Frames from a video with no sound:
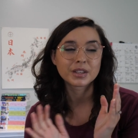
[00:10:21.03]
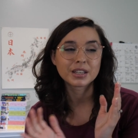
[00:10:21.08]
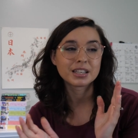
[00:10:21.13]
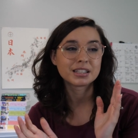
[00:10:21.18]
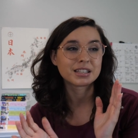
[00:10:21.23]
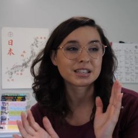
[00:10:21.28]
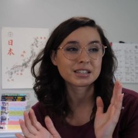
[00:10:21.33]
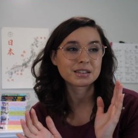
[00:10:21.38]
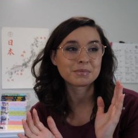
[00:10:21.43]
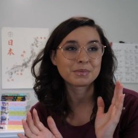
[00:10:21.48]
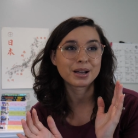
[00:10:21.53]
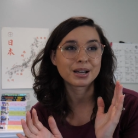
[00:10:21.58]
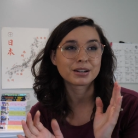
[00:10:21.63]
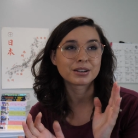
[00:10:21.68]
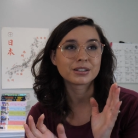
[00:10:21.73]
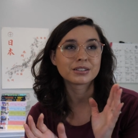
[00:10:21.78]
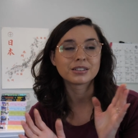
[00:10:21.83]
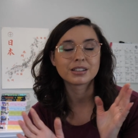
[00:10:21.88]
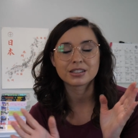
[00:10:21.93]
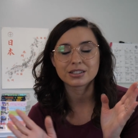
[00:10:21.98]
it doesn't
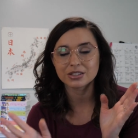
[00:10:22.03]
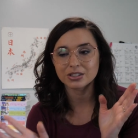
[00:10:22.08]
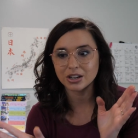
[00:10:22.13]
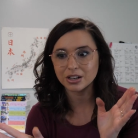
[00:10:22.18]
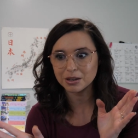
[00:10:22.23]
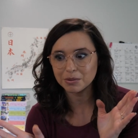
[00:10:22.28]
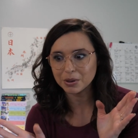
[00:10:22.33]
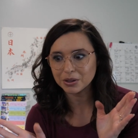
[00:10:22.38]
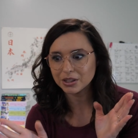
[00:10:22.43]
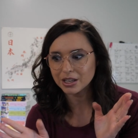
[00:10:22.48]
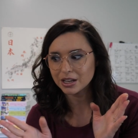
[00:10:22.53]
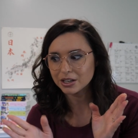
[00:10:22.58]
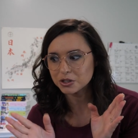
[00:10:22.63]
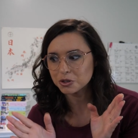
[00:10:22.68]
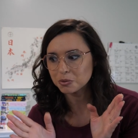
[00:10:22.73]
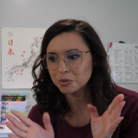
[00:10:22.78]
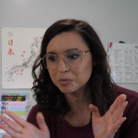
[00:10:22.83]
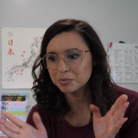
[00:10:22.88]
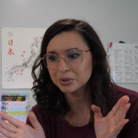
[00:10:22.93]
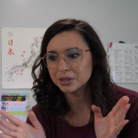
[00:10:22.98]
matter. Let's talk about the
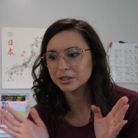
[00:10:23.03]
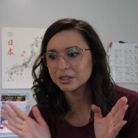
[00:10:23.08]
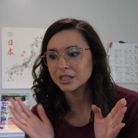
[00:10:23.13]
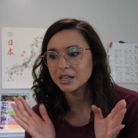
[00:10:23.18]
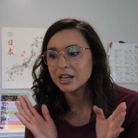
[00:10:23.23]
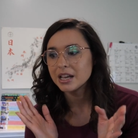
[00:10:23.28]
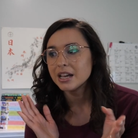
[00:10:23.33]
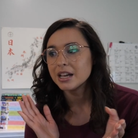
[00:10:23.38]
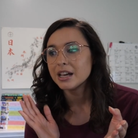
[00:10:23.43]
actual book.